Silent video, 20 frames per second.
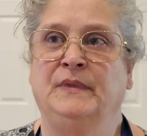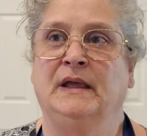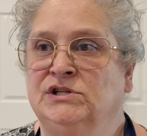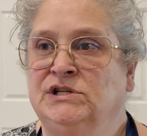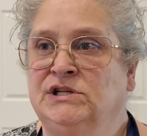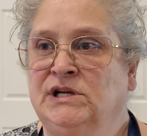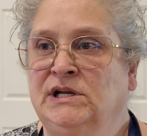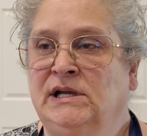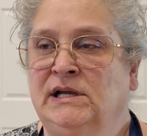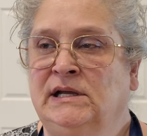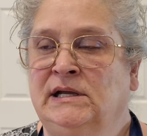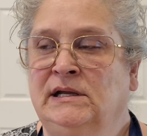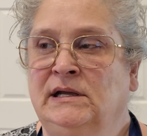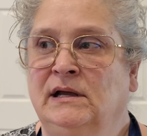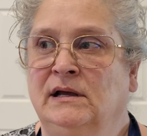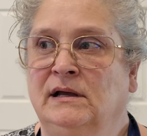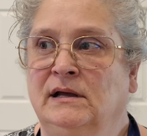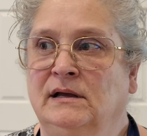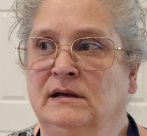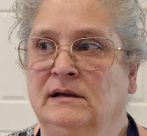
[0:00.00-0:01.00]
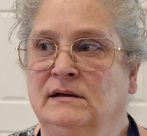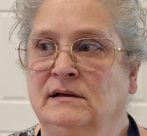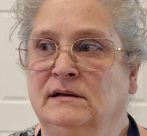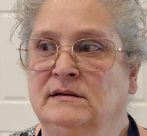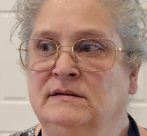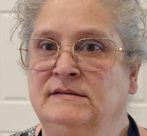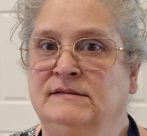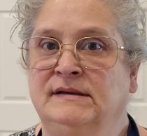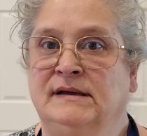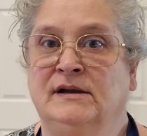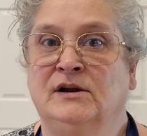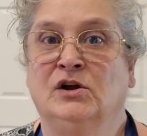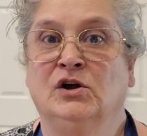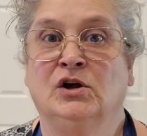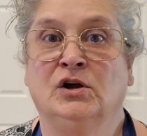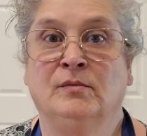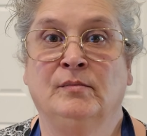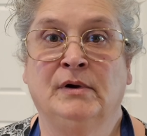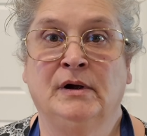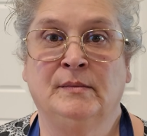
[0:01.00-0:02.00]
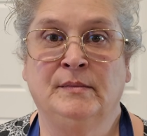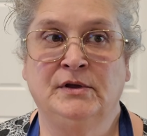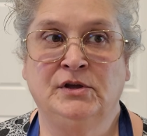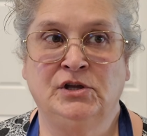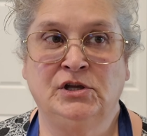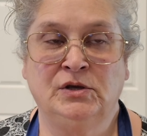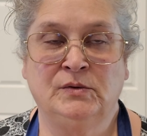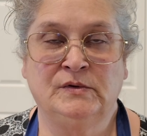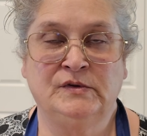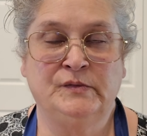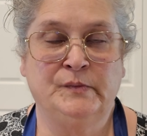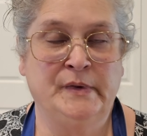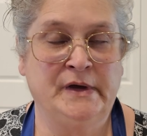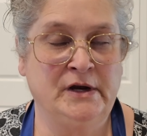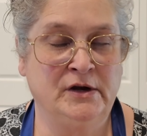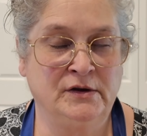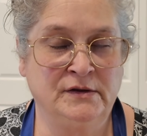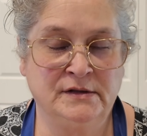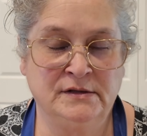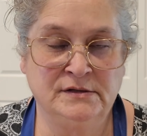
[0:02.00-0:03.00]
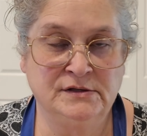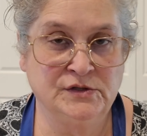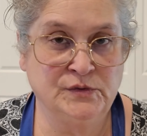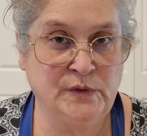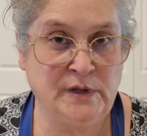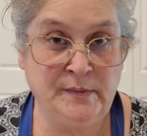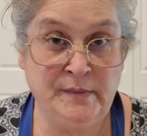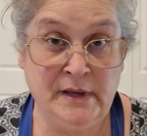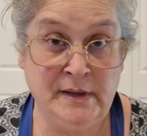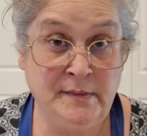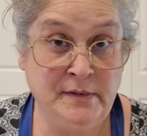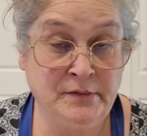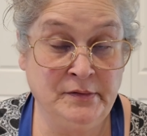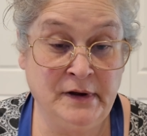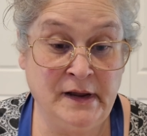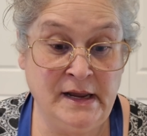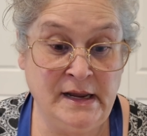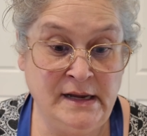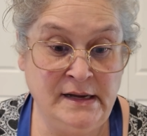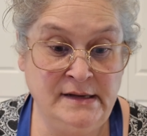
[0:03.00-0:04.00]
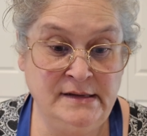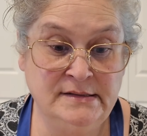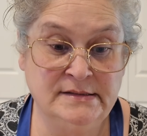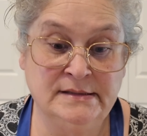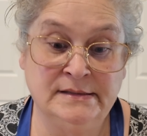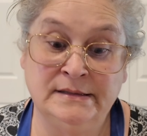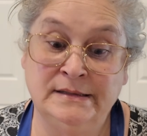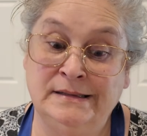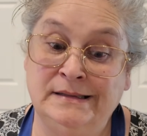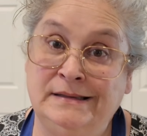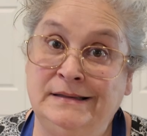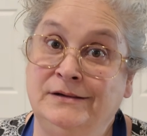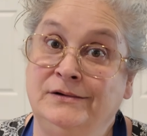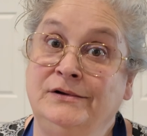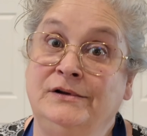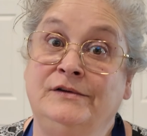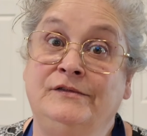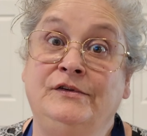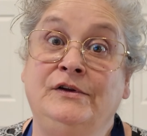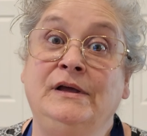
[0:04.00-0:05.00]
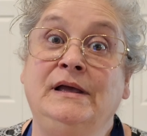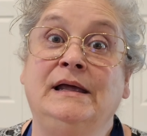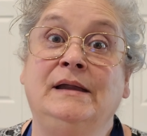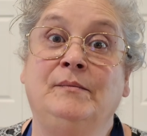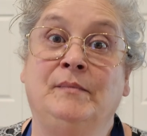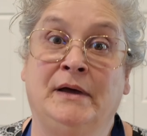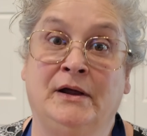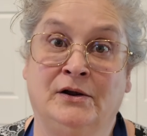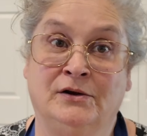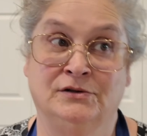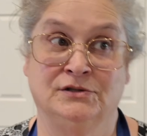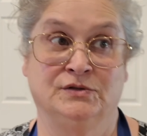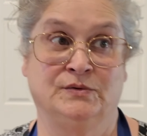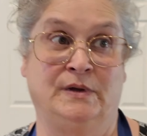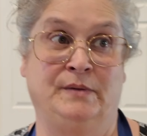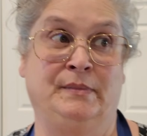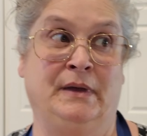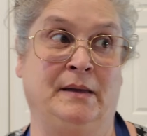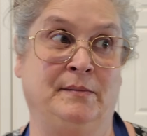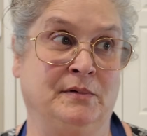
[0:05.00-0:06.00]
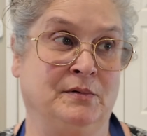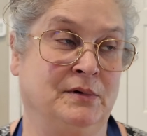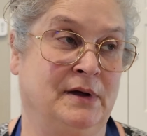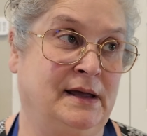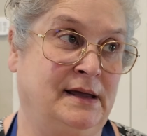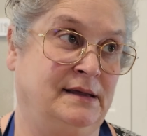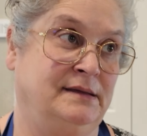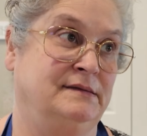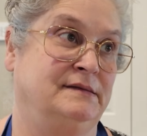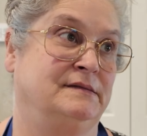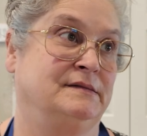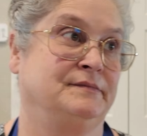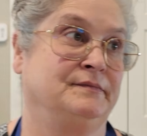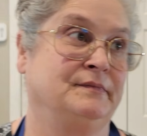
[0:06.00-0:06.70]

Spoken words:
She said her barbecue was better than Sweet Baby Ray's, and I don't know if you can get better than Sweet Baby Ray's.